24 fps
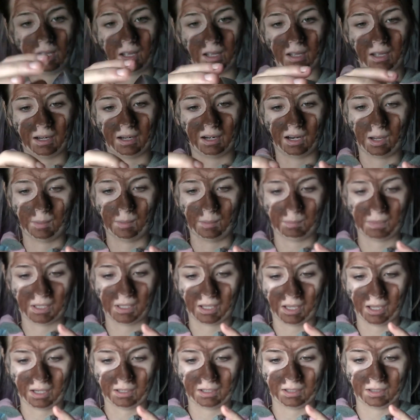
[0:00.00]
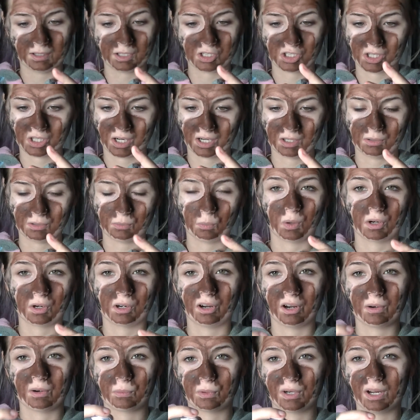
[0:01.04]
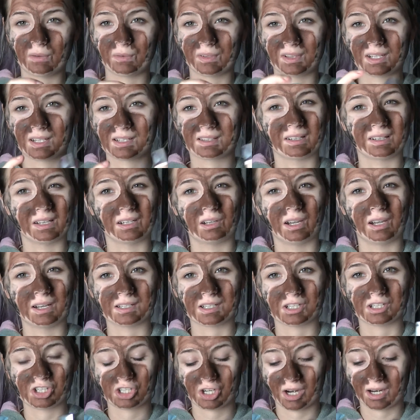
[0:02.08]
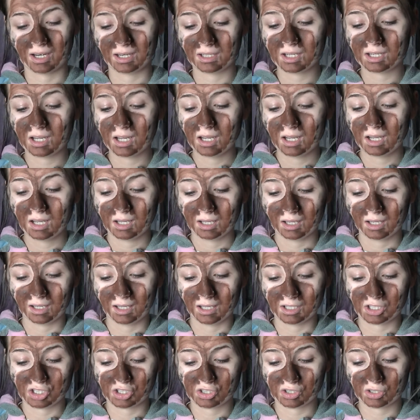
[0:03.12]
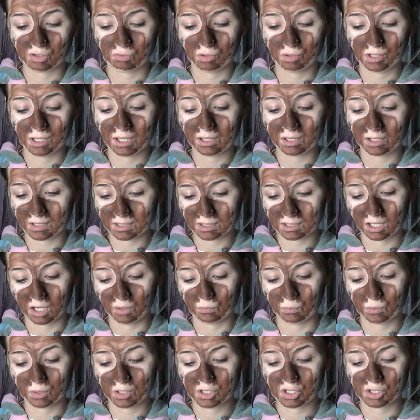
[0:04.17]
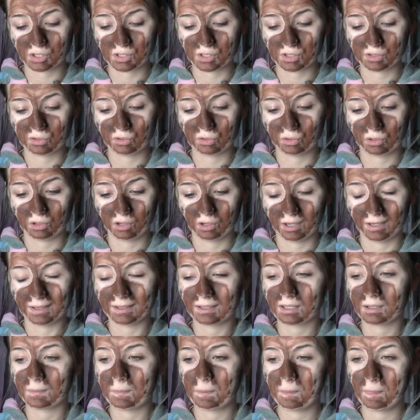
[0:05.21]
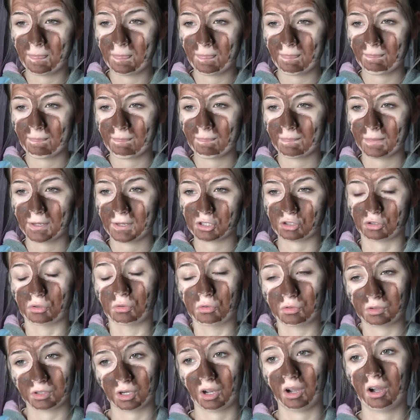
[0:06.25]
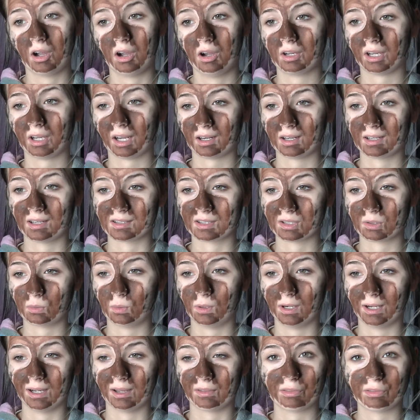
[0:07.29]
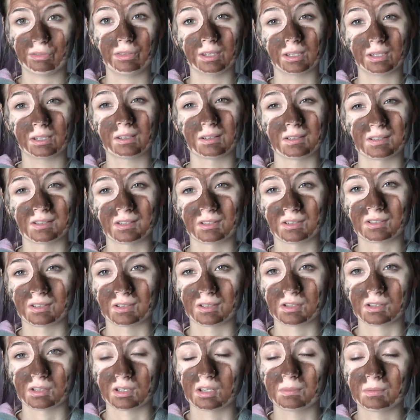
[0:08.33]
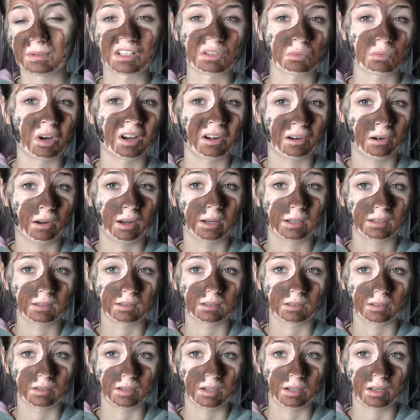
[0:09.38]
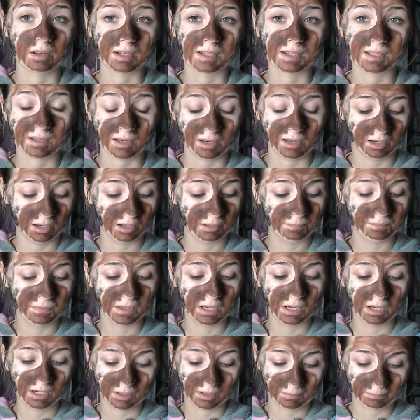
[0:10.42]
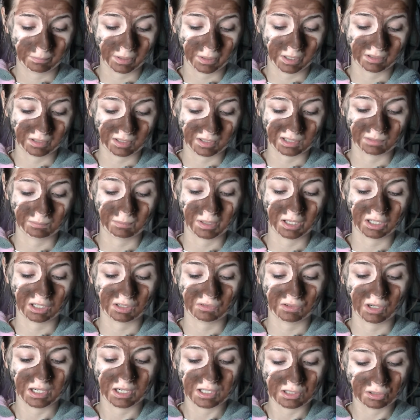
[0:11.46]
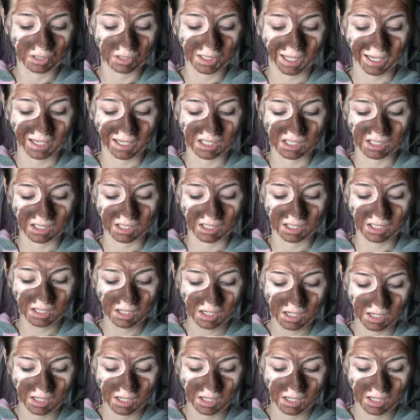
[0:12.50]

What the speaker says: and I'm again in the shade 1 Ivory. I think that's their lightest shade. It's just really nice coverage, and it's not like too dark. It's quite a thick consistency. That's what I like in a concealer, but it doesn't make your eyes look cakey.